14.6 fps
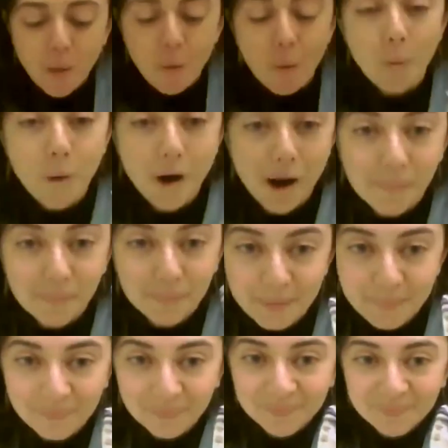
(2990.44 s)

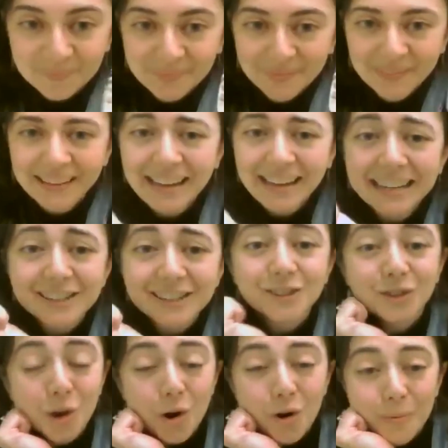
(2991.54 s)
Wampum. It is
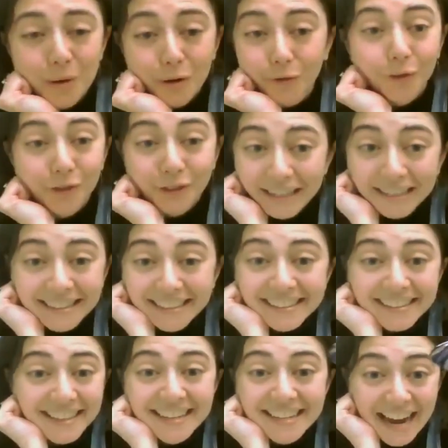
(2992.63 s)
so beautiful. This is
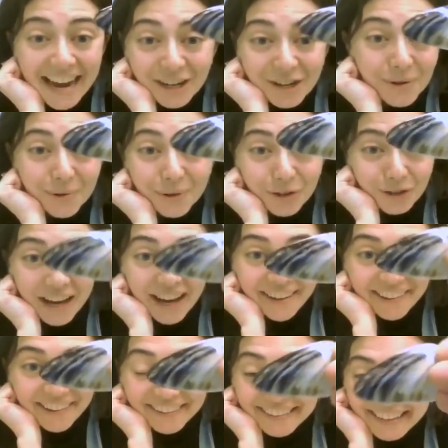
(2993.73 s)
the natural shell.